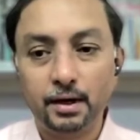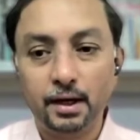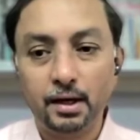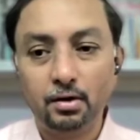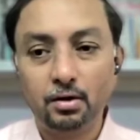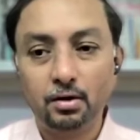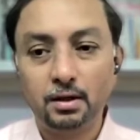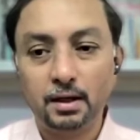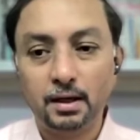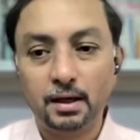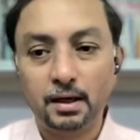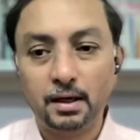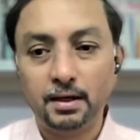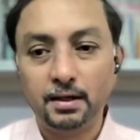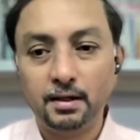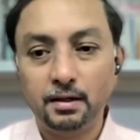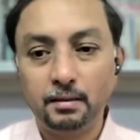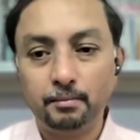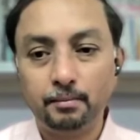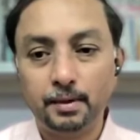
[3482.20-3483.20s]
strain on the
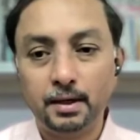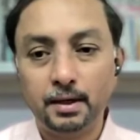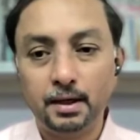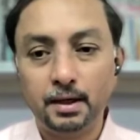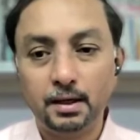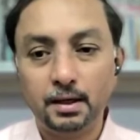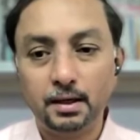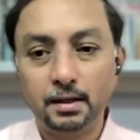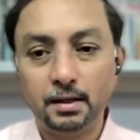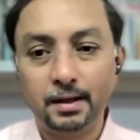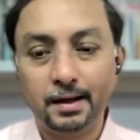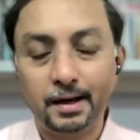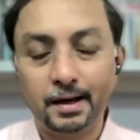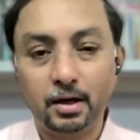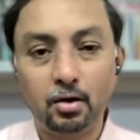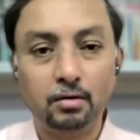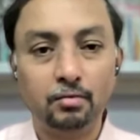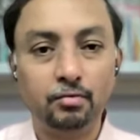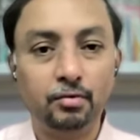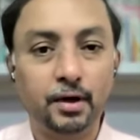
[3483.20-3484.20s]
eyes part at the
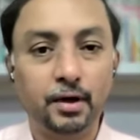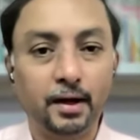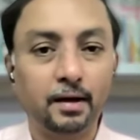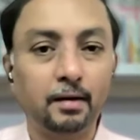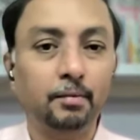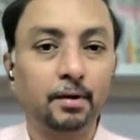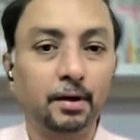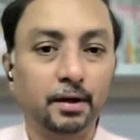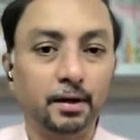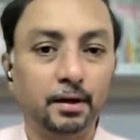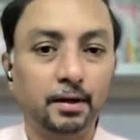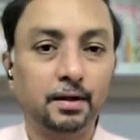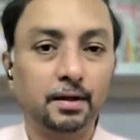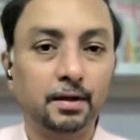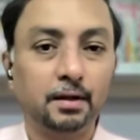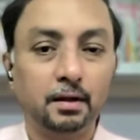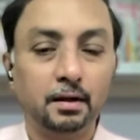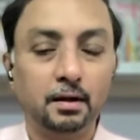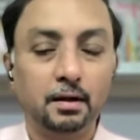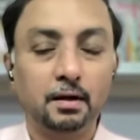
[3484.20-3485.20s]
end of 10
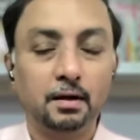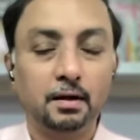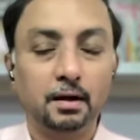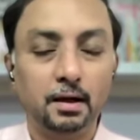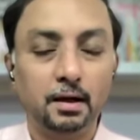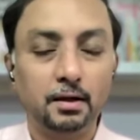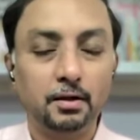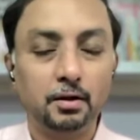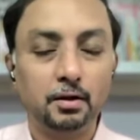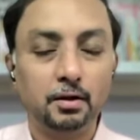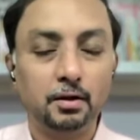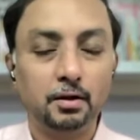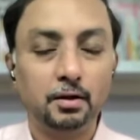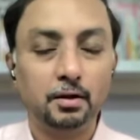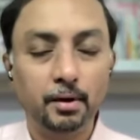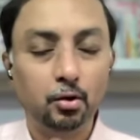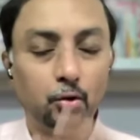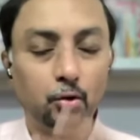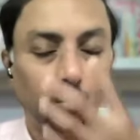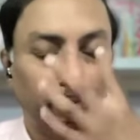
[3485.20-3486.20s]
minutes. Yeah, so
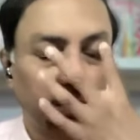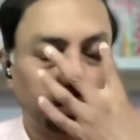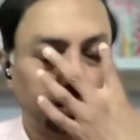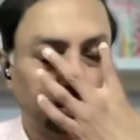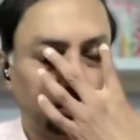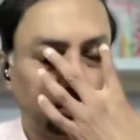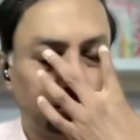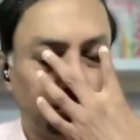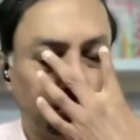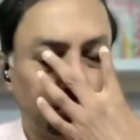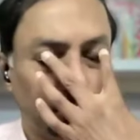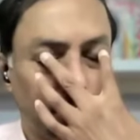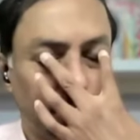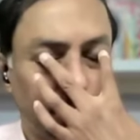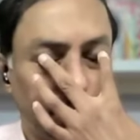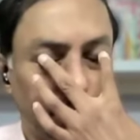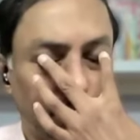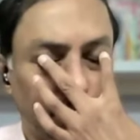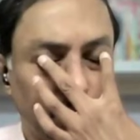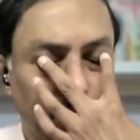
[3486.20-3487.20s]
maybe too much of
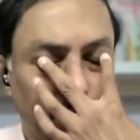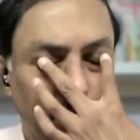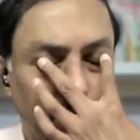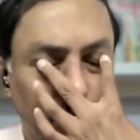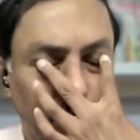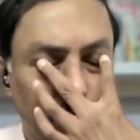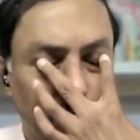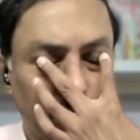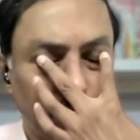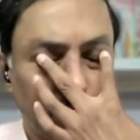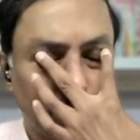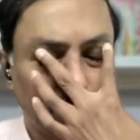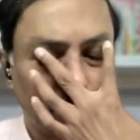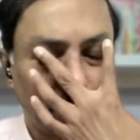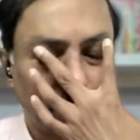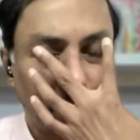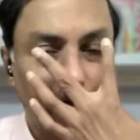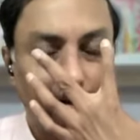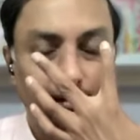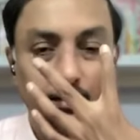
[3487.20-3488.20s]
focus here. You'll have to
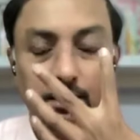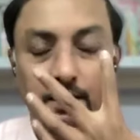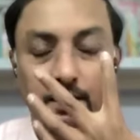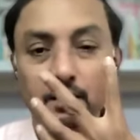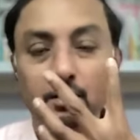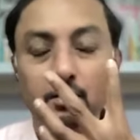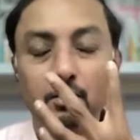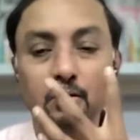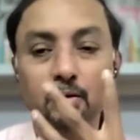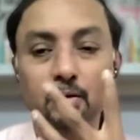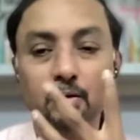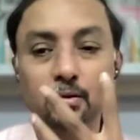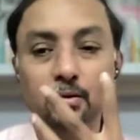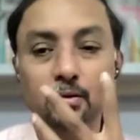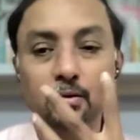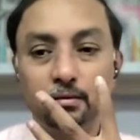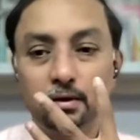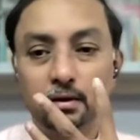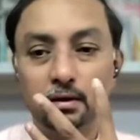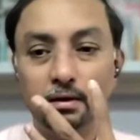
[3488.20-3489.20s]
relax, let
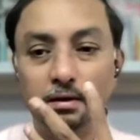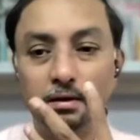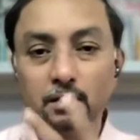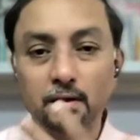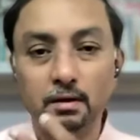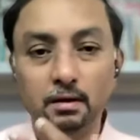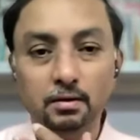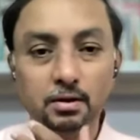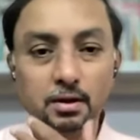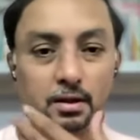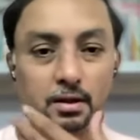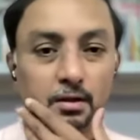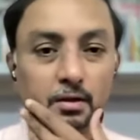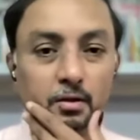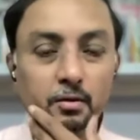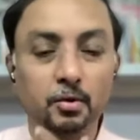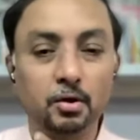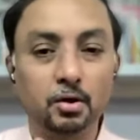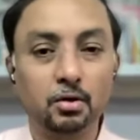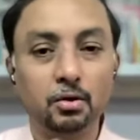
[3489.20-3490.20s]
go.
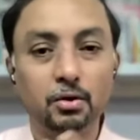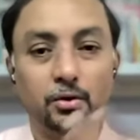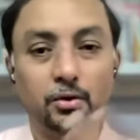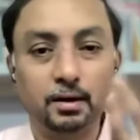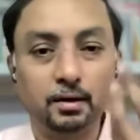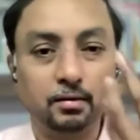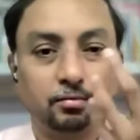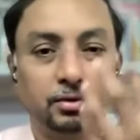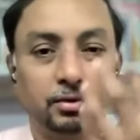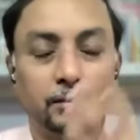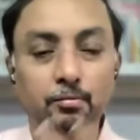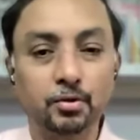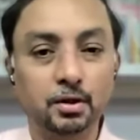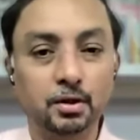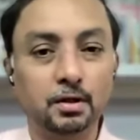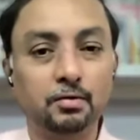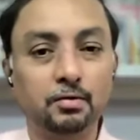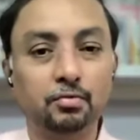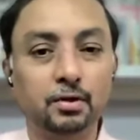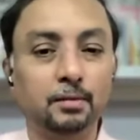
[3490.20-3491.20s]
Sir, tomorrow you can
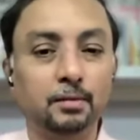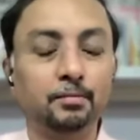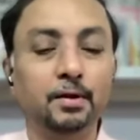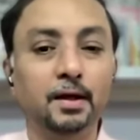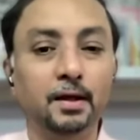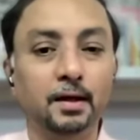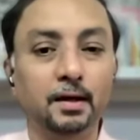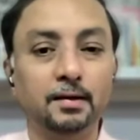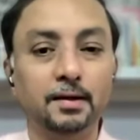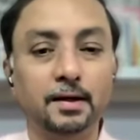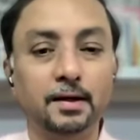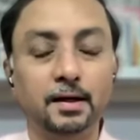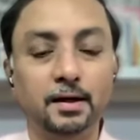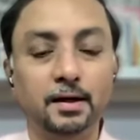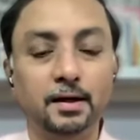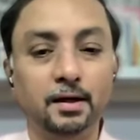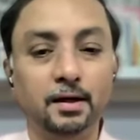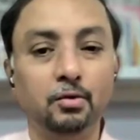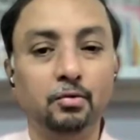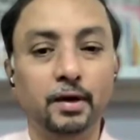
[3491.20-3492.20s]
observe something else. I'll
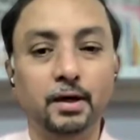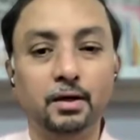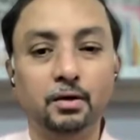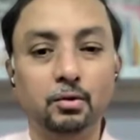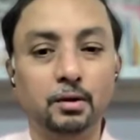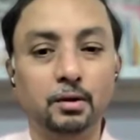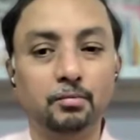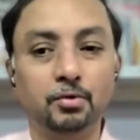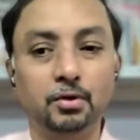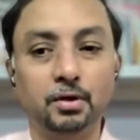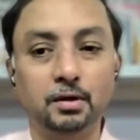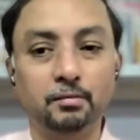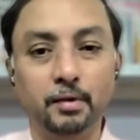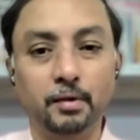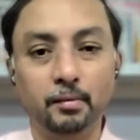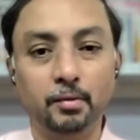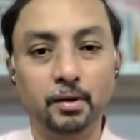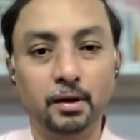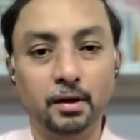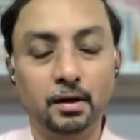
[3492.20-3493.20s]
tell you where to
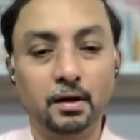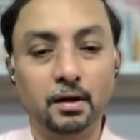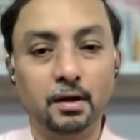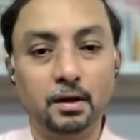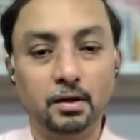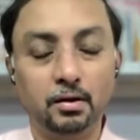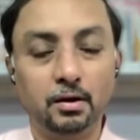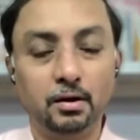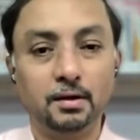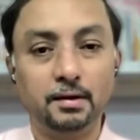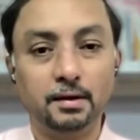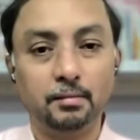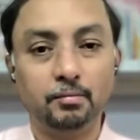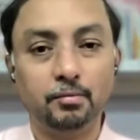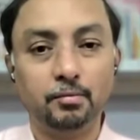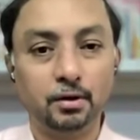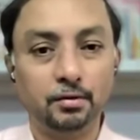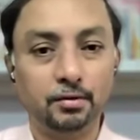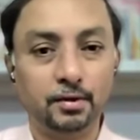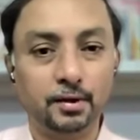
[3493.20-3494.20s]
observe. Maybe you can just
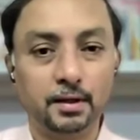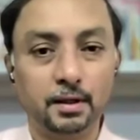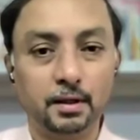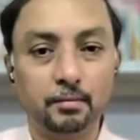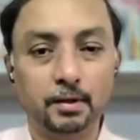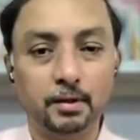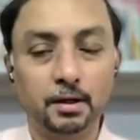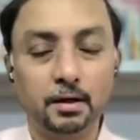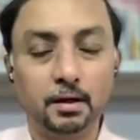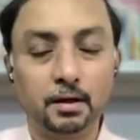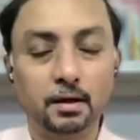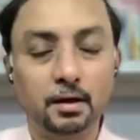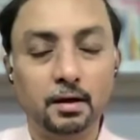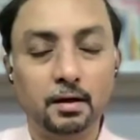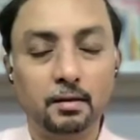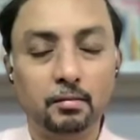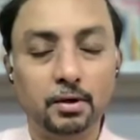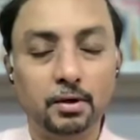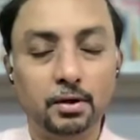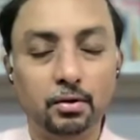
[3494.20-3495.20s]
observe your stomach,
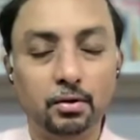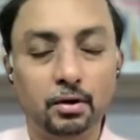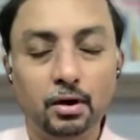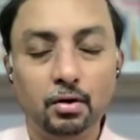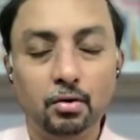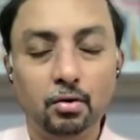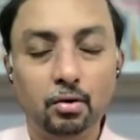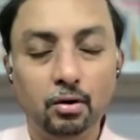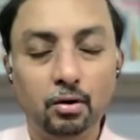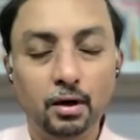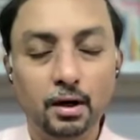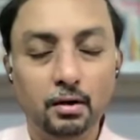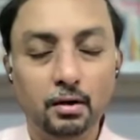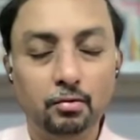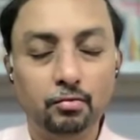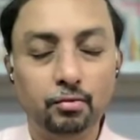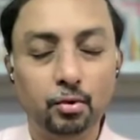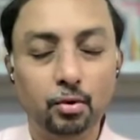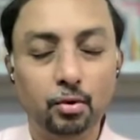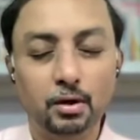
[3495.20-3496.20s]
but don't
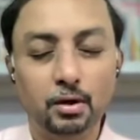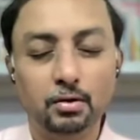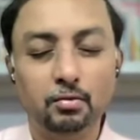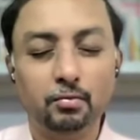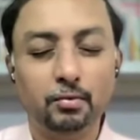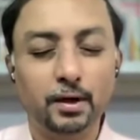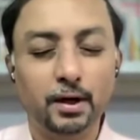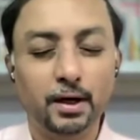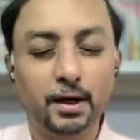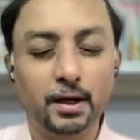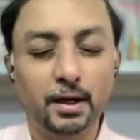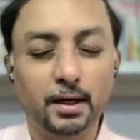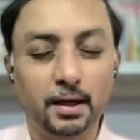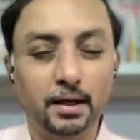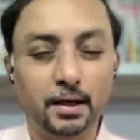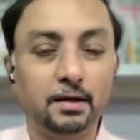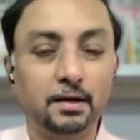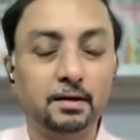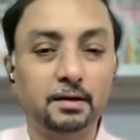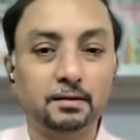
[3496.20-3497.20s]
need to focus very
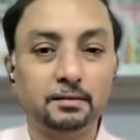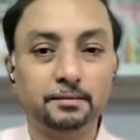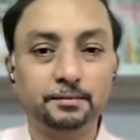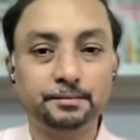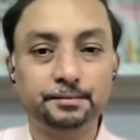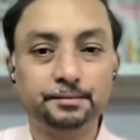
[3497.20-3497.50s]
tight,